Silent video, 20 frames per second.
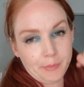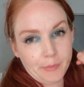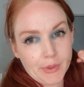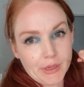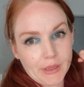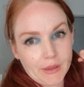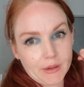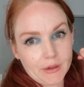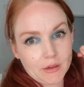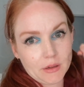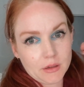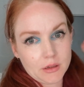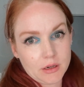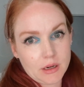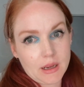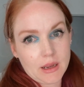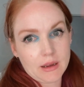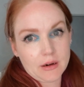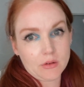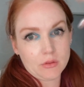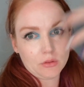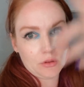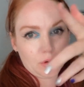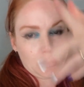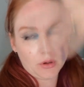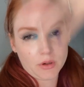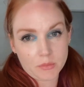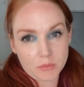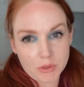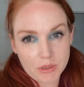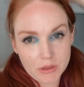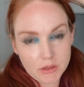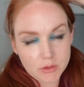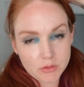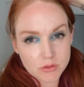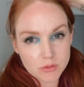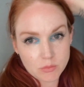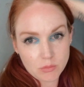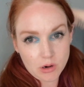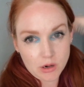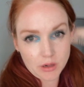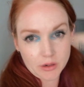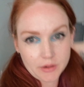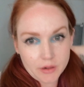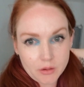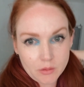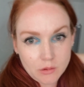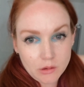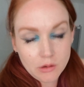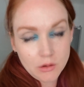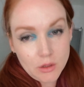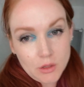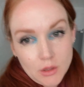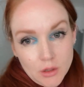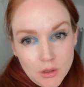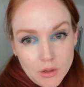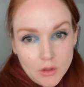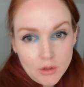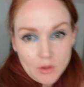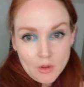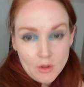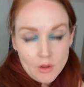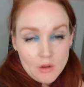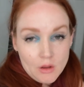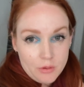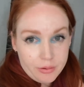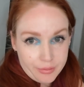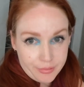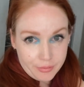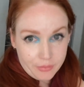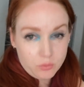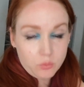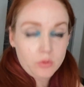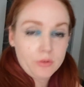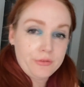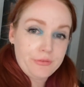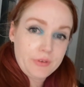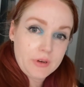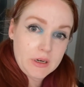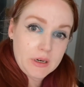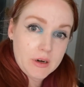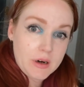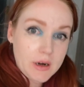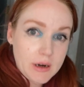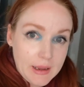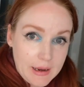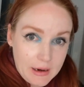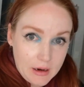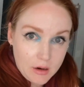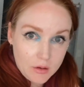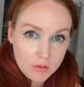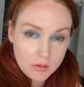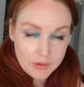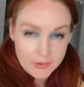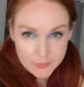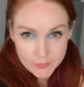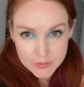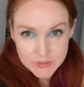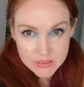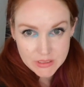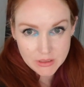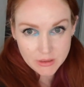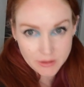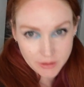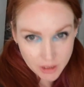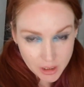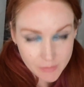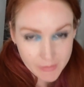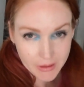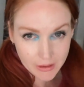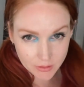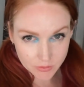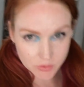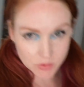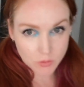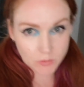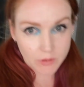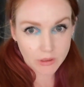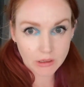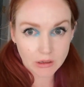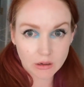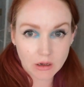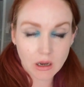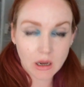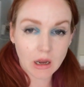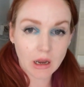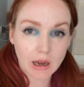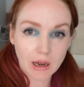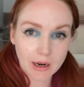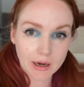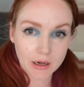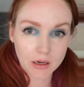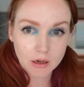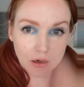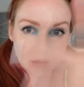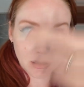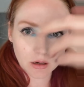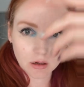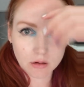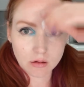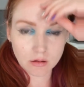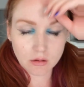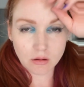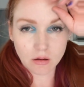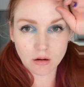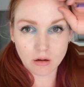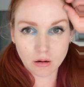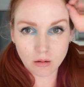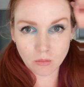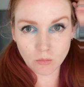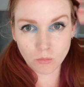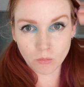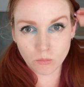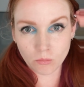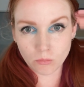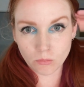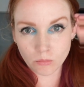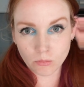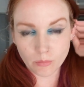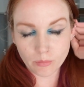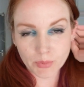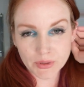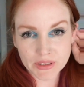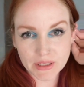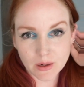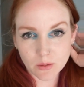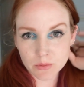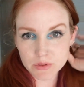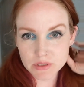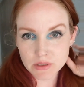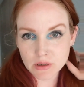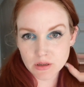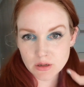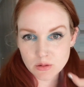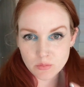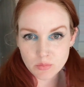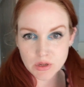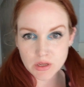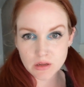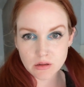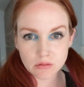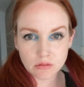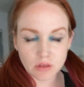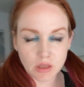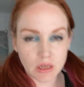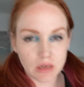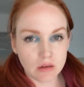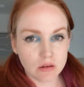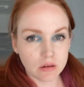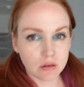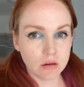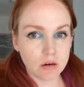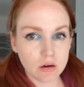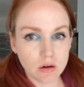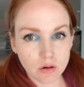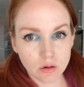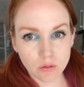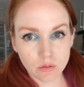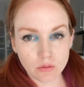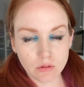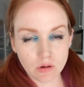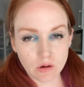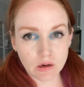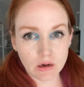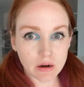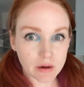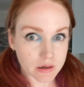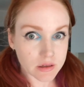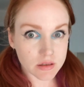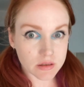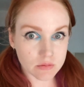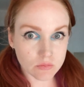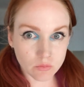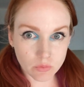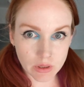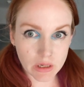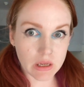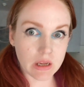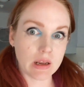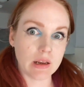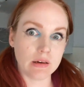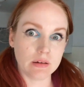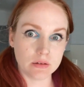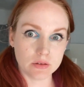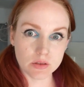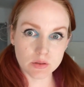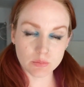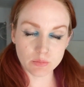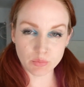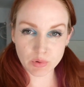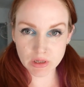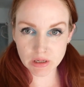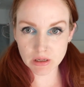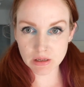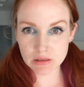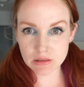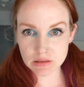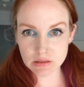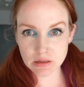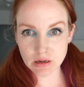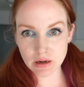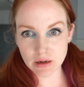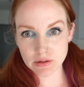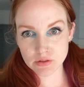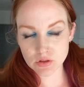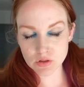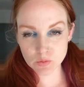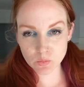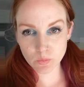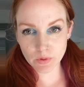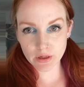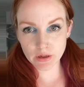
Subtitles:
but yeah, I don't know what I'm gonna do tomorrow. We'll figure it out. I was thinking about doing a hike, but that was gonna be like, you know, next weekend, because I just